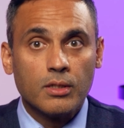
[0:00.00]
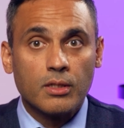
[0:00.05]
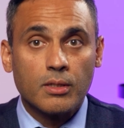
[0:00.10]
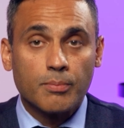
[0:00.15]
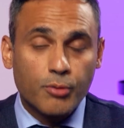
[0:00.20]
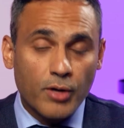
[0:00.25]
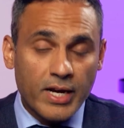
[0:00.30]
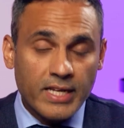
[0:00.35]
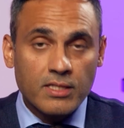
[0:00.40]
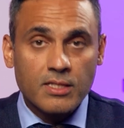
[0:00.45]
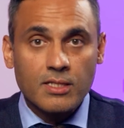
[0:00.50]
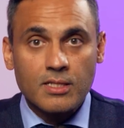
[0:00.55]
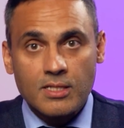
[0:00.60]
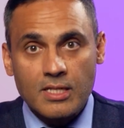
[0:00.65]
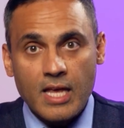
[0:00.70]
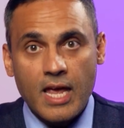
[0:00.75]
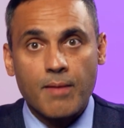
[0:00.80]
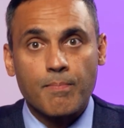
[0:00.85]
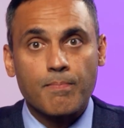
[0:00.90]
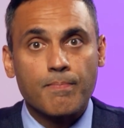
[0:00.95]
The brain's the
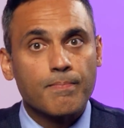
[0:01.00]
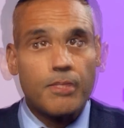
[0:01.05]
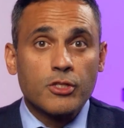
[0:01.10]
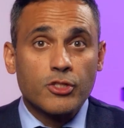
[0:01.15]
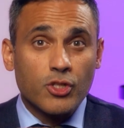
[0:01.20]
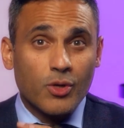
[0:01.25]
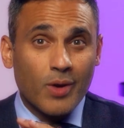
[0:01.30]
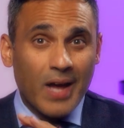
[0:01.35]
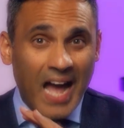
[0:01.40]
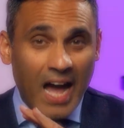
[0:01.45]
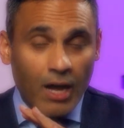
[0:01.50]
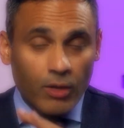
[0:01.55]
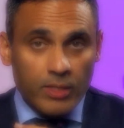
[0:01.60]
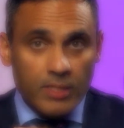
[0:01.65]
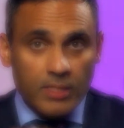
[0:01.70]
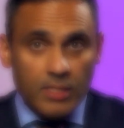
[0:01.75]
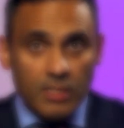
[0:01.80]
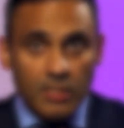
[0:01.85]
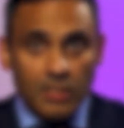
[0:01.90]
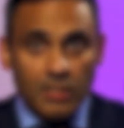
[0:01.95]
same. So how
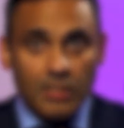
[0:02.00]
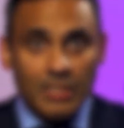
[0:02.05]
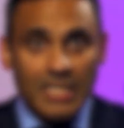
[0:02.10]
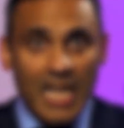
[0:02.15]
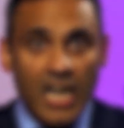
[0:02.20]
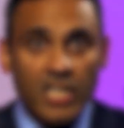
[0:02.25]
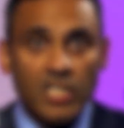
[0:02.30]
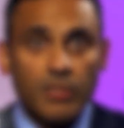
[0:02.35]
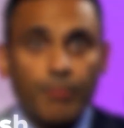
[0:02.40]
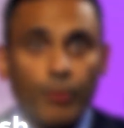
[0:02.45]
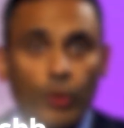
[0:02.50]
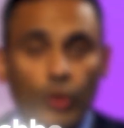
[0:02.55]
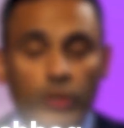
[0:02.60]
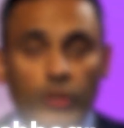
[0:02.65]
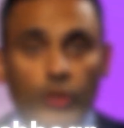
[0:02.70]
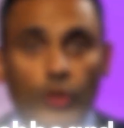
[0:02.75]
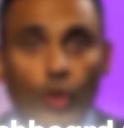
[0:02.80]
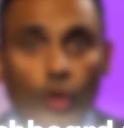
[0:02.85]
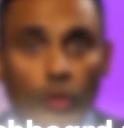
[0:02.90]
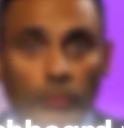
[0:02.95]
does this
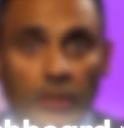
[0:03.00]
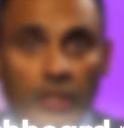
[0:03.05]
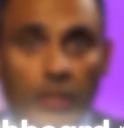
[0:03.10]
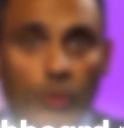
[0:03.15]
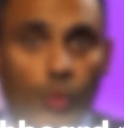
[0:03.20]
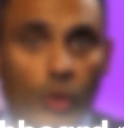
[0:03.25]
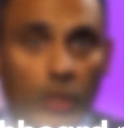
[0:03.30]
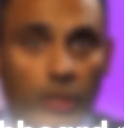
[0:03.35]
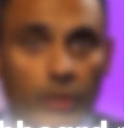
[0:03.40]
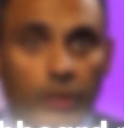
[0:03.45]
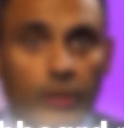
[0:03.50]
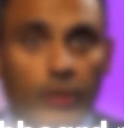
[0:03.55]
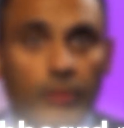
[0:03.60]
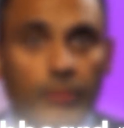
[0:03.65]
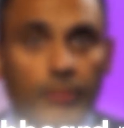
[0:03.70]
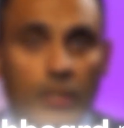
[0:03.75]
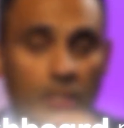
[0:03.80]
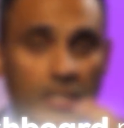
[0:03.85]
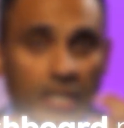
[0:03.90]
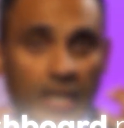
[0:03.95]
dashboard normally work?
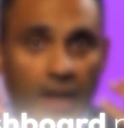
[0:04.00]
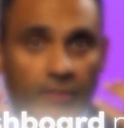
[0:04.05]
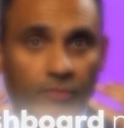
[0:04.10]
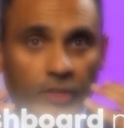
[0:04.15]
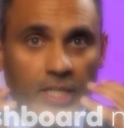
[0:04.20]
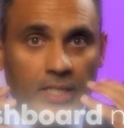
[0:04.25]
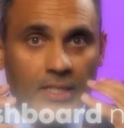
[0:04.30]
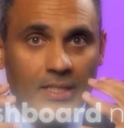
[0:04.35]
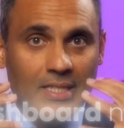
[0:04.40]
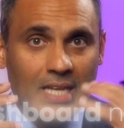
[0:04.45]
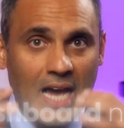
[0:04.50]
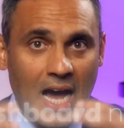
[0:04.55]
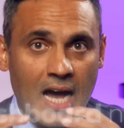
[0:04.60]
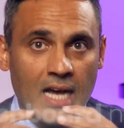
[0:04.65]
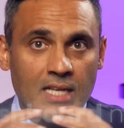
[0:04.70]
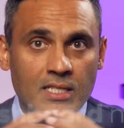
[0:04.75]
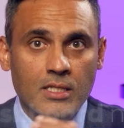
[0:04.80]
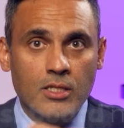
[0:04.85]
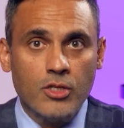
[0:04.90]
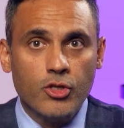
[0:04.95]
You see, every
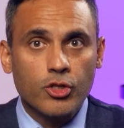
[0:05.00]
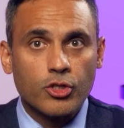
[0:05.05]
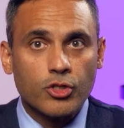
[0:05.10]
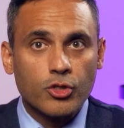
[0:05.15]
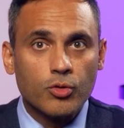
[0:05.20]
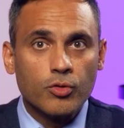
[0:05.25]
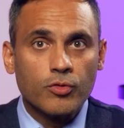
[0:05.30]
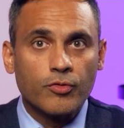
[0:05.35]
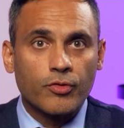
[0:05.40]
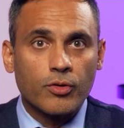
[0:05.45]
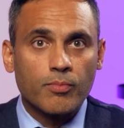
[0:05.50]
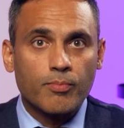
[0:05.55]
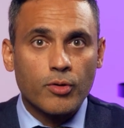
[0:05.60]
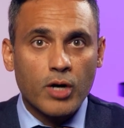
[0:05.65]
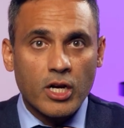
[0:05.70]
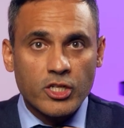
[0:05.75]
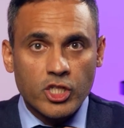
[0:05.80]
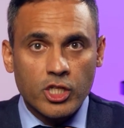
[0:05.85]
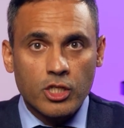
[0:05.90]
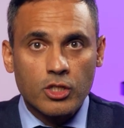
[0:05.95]
task you do, from
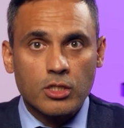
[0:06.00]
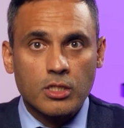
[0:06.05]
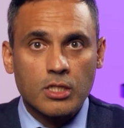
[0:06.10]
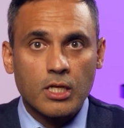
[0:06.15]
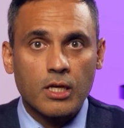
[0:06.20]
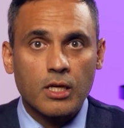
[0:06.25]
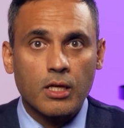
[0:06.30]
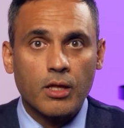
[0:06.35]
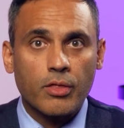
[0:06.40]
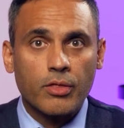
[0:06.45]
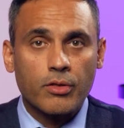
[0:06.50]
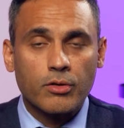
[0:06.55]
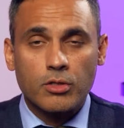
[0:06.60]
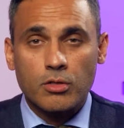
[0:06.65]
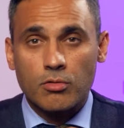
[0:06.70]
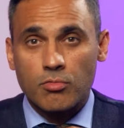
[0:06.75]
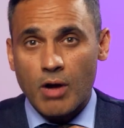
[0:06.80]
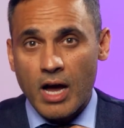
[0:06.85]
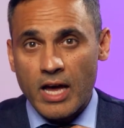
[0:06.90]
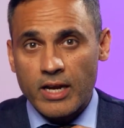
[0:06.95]
brushing your teeth
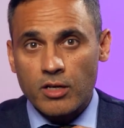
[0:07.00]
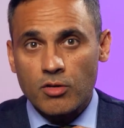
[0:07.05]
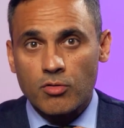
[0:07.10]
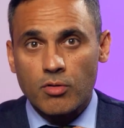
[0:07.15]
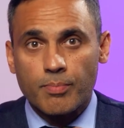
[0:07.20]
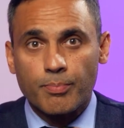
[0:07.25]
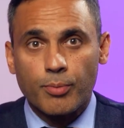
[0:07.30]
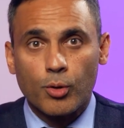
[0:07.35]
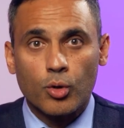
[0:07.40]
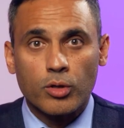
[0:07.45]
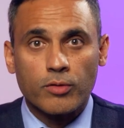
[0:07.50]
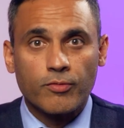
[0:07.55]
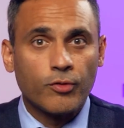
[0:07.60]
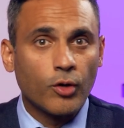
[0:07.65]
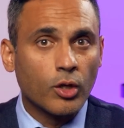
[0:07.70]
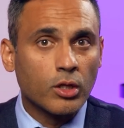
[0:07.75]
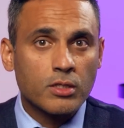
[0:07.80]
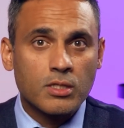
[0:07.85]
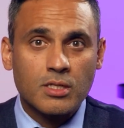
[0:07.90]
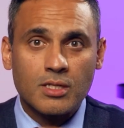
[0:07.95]
to writing a report,
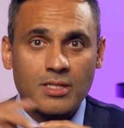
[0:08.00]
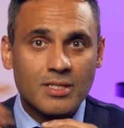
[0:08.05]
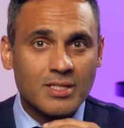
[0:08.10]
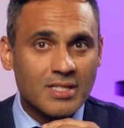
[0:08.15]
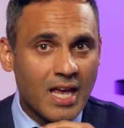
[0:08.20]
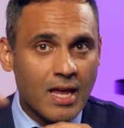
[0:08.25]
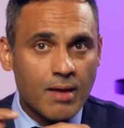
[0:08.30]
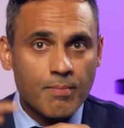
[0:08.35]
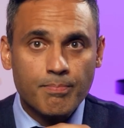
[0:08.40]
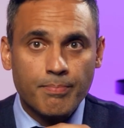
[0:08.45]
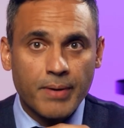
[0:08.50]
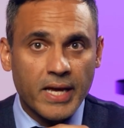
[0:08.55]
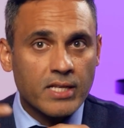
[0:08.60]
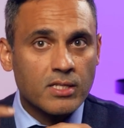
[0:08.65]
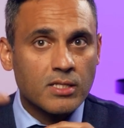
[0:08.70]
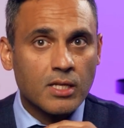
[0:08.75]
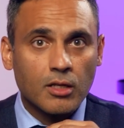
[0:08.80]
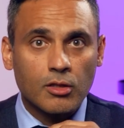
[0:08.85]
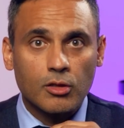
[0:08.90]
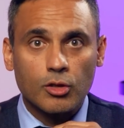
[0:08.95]
follows the same
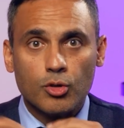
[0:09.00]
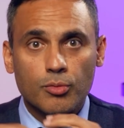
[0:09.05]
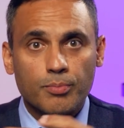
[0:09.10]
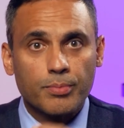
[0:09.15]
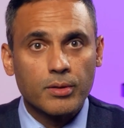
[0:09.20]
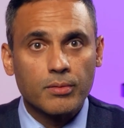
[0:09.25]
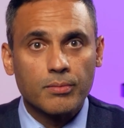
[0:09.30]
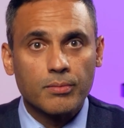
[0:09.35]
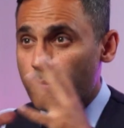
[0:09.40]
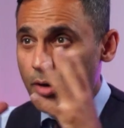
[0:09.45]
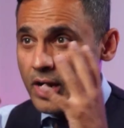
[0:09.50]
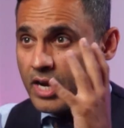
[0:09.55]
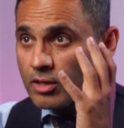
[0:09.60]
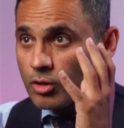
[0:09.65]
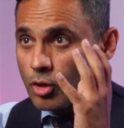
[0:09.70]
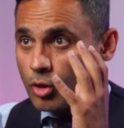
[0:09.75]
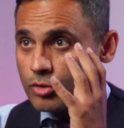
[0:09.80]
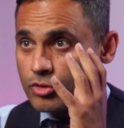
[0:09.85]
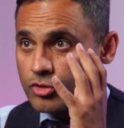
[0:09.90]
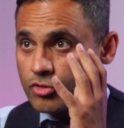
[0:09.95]
basic loop.
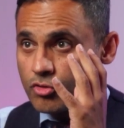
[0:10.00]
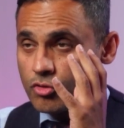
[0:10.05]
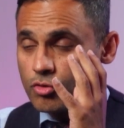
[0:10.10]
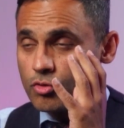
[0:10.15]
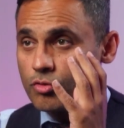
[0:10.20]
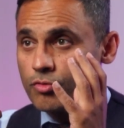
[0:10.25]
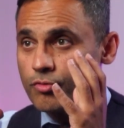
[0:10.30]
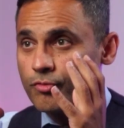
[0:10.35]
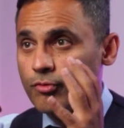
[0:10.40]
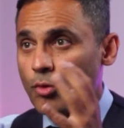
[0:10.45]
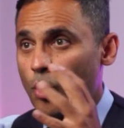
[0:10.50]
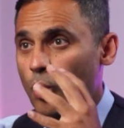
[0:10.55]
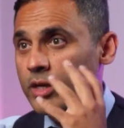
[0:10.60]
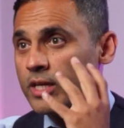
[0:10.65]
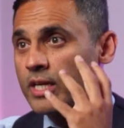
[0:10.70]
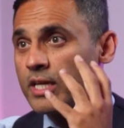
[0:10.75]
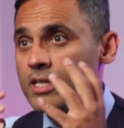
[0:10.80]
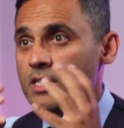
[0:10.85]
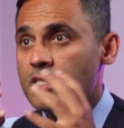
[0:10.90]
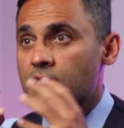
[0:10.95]
brain goes through four
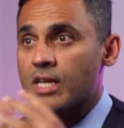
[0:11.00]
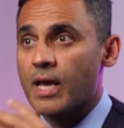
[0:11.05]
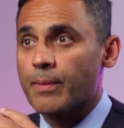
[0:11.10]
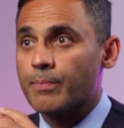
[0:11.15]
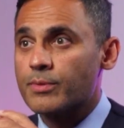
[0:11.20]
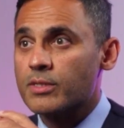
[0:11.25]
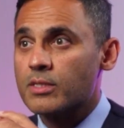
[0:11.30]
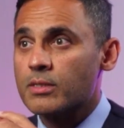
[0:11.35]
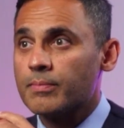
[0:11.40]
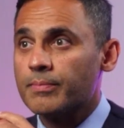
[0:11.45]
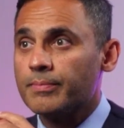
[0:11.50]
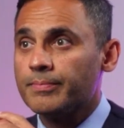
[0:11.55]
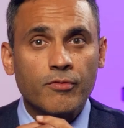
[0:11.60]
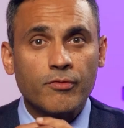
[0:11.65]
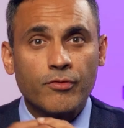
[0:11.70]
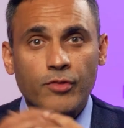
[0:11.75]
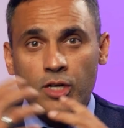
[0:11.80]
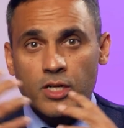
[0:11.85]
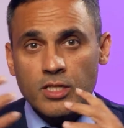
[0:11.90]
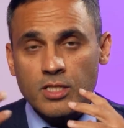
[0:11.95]
key steps.
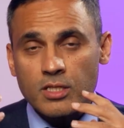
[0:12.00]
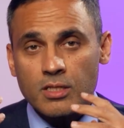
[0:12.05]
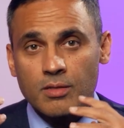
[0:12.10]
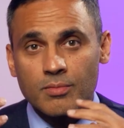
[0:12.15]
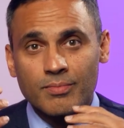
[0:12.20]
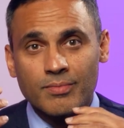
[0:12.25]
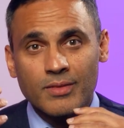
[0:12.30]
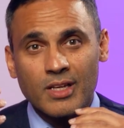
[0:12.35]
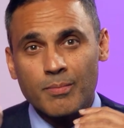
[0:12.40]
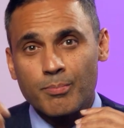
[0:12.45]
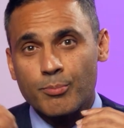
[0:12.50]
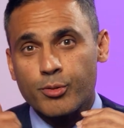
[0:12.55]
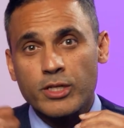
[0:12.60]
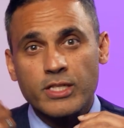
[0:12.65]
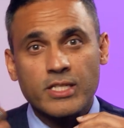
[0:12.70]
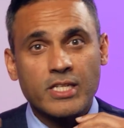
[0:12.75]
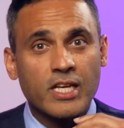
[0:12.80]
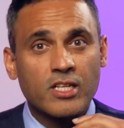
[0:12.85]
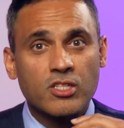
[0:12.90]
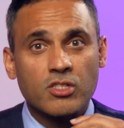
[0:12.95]
First, it
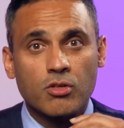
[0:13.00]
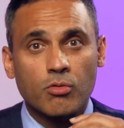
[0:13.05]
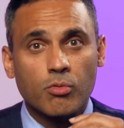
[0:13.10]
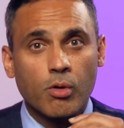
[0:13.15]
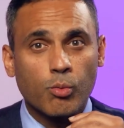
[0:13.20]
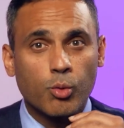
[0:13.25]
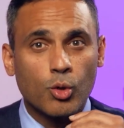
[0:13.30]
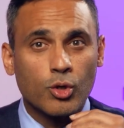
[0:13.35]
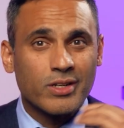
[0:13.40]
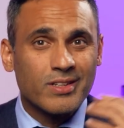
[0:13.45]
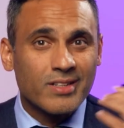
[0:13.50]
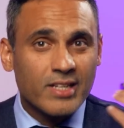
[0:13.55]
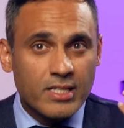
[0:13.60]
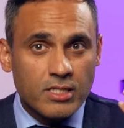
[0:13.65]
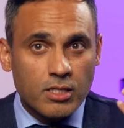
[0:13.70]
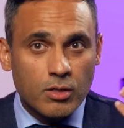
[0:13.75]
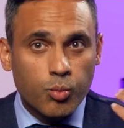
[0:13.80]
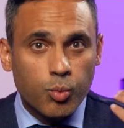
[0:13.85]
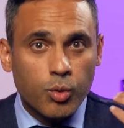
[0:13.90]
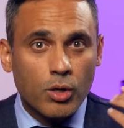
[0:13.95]
predicts the reward.
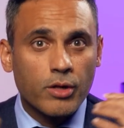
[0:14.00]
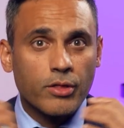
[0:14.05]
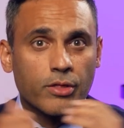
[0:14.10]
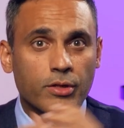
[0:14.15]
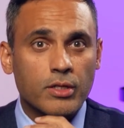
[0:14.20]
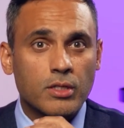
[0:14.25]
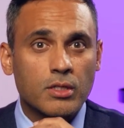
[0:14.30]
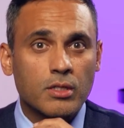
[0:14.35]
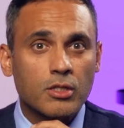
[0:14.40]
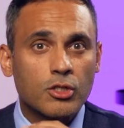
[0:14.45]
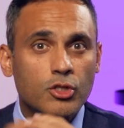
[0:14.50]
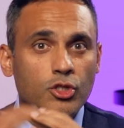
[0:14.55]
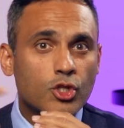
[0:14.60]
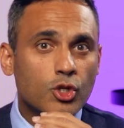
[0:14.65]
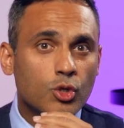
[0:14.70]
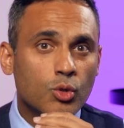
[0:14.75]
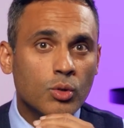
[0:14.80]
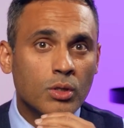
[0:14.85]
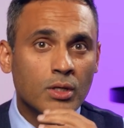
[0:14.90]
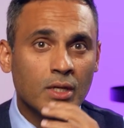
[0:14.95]
Is it worth it?
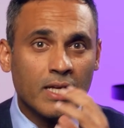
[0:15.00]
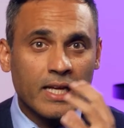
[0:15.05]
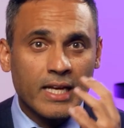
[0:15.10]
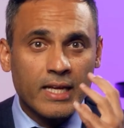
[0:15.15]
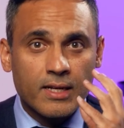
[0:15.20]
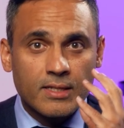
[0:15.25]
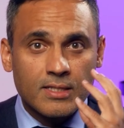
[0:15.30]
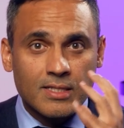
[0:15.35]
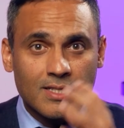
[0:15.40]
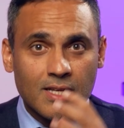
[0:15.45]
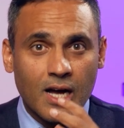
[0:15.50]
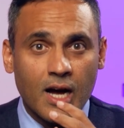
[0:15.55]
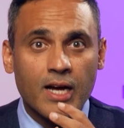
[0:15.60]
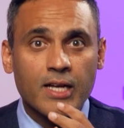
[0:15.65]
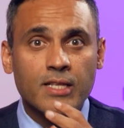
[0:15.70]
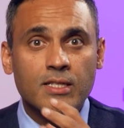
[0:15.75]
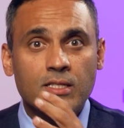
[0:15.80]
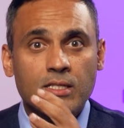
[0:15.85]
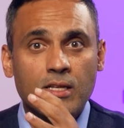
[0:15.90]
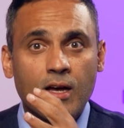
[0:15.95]
Two, it
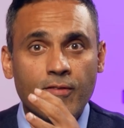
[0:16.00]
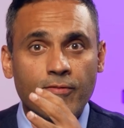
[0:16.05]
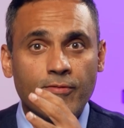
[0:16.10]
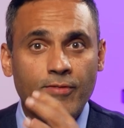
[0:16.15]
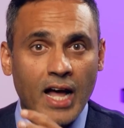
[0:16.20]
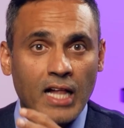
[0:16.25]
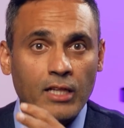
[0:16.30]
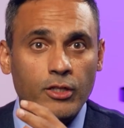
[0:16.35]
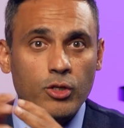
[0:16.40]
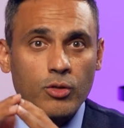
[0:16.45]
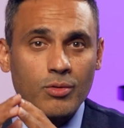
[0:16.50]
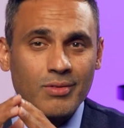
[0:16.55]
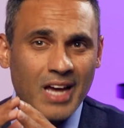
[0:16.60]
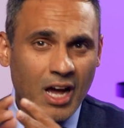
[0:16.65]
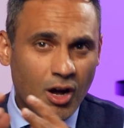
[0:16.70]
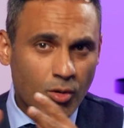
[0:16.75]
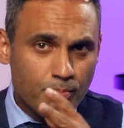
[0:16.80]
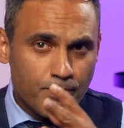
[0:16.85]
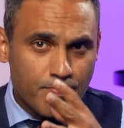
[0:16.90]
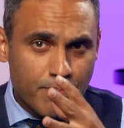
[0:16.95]
assigns a value.
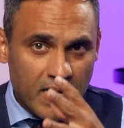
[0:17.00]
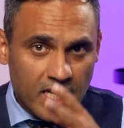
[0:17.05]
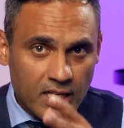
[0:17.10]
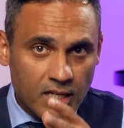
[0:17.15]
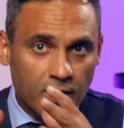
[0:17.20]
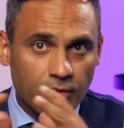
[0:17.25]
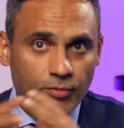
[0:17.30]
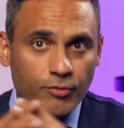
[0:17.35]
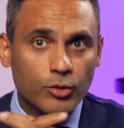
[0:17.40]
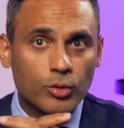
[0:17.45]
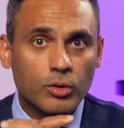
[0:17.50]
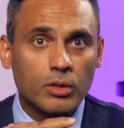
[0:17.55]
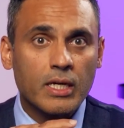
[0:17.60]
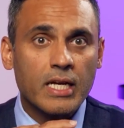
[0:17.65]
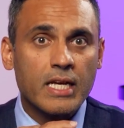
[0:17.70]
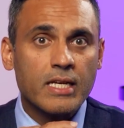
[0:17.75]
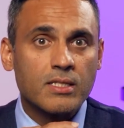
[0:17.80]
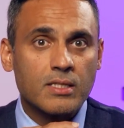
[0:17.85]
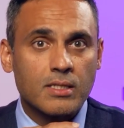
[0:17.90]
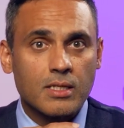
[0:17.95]
How meaningful
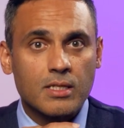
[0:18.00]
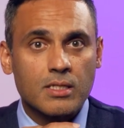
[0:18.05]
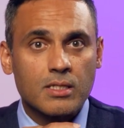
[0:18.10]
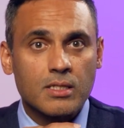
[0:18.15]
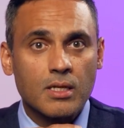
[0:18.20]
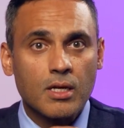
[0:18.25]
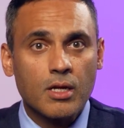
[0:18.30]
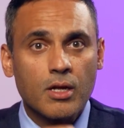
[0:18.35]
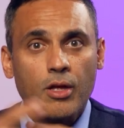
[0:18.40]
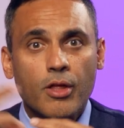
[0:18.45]
is this?